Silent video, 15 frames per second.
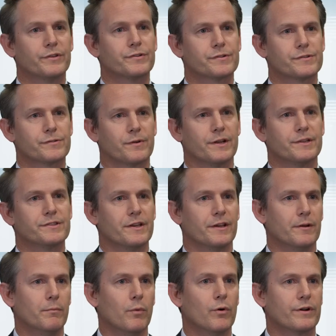interest rates and
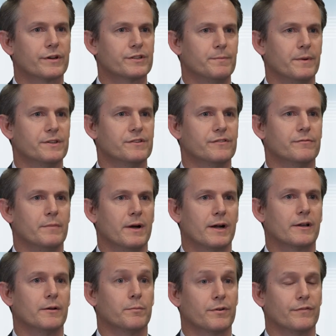a more expensive
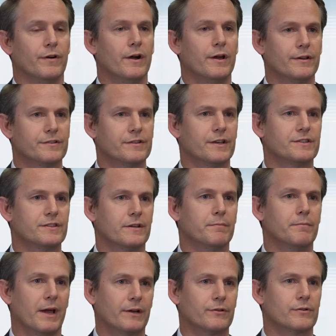market provide a testing
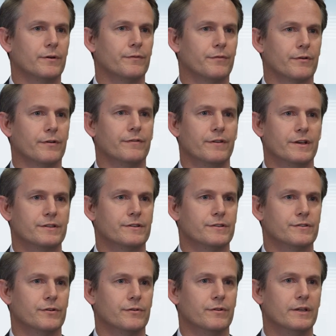backdrop for
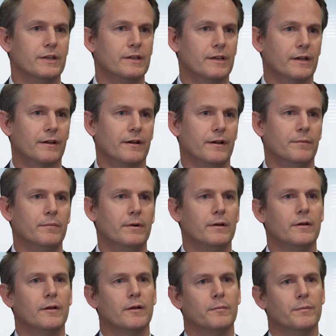investors who need income,
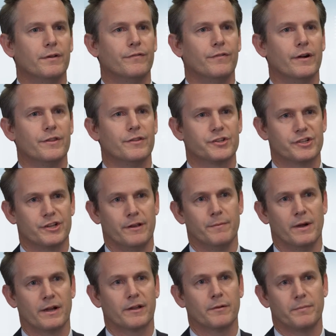but find the share
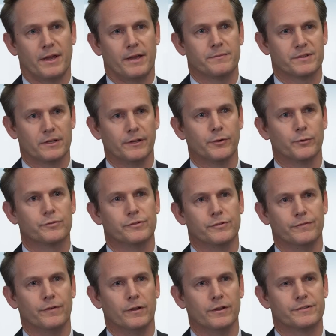market perhaps a little too
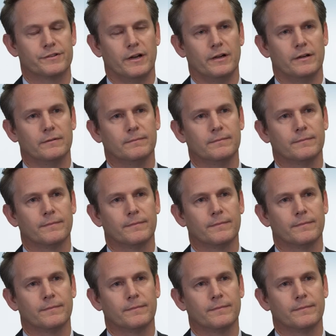volatile.